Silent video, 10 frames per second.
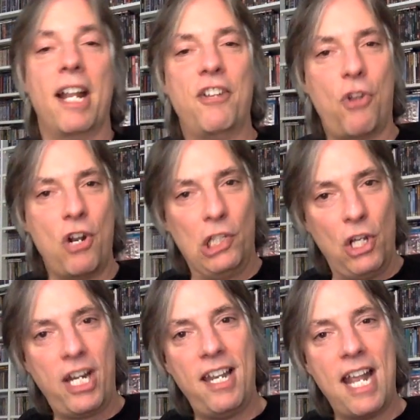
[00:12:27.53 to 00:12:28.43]
And I started
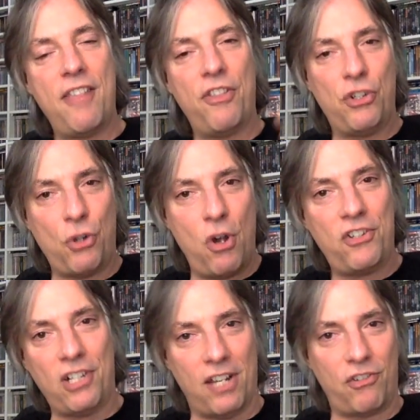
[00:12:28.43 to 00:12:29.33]
looking at the song
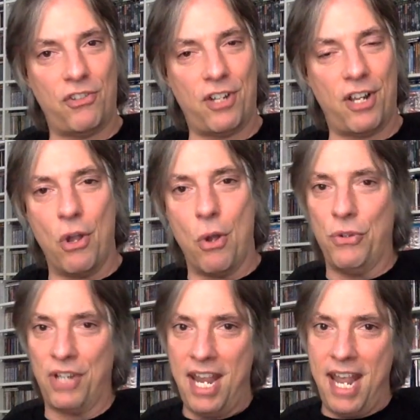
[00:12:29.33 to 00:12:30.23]
selections on
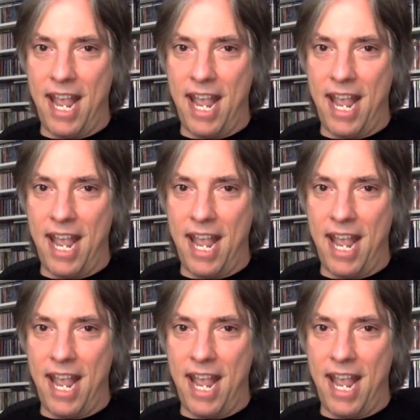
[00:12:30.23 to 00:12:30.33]
those